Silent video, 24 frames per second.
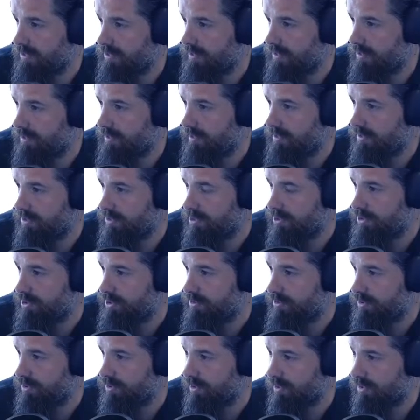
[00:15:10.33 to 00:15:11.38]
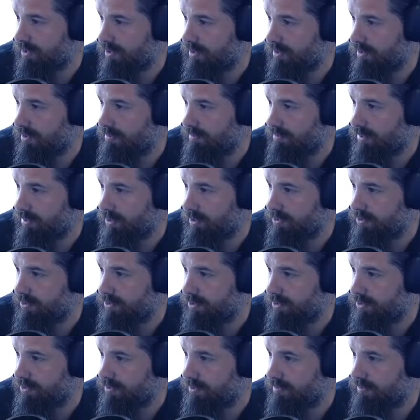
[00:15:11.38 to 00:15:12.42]
just using Composer's
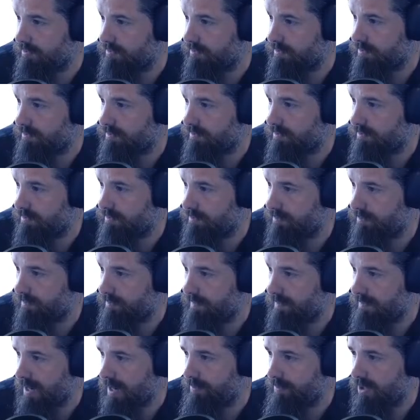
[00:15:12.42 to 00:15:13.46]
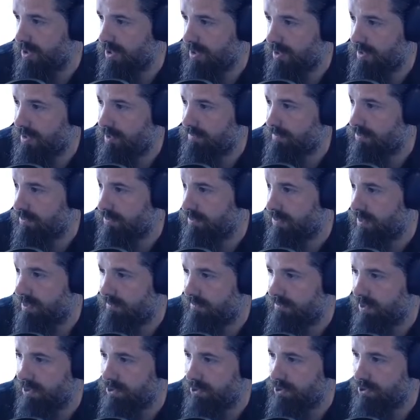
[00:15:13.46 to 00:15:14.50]
API for a
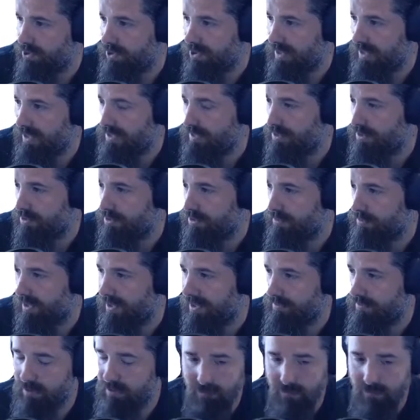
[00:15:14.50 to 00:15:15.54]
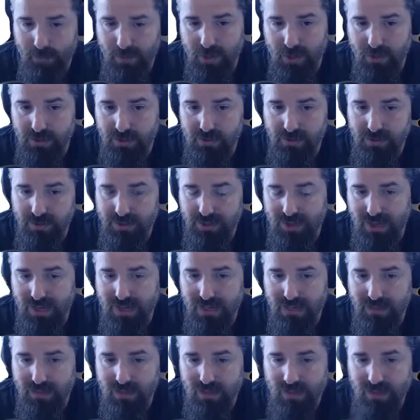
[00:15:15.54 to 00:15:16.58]
version selector. So we give it a repository set,
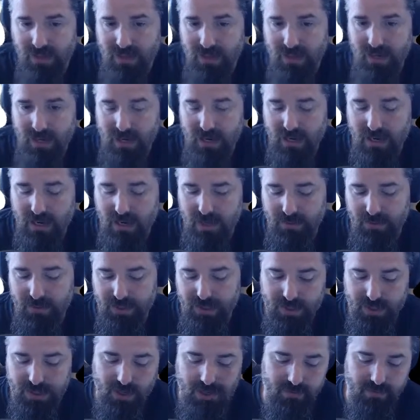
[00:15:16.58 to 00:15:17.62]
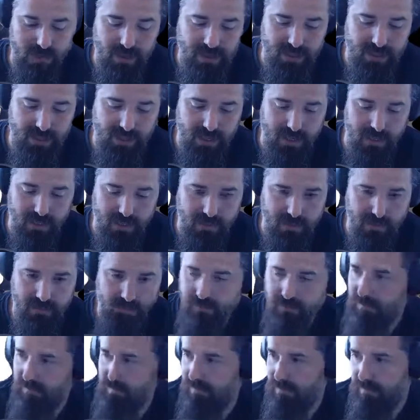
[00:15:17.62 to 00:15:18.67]
which is kind of like saying,
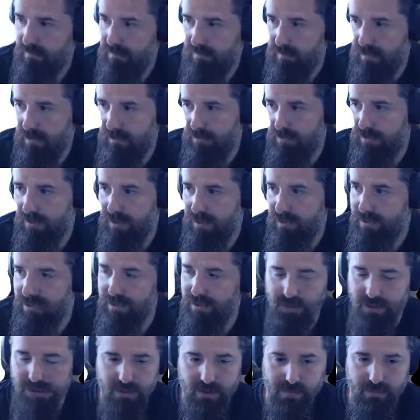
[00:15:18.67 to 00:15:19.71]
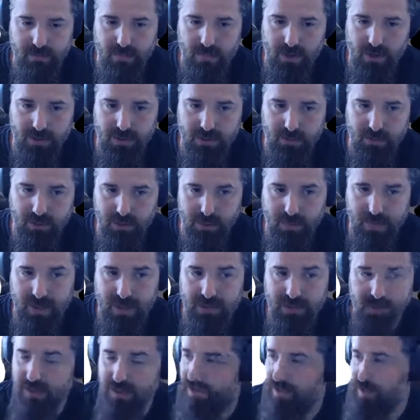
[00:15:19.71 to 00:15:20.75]
these are the possible
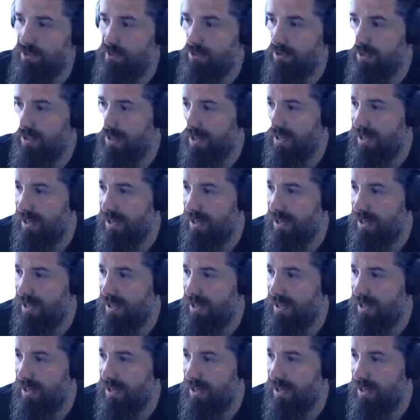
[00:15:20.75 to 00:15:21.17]
dependencies you can get.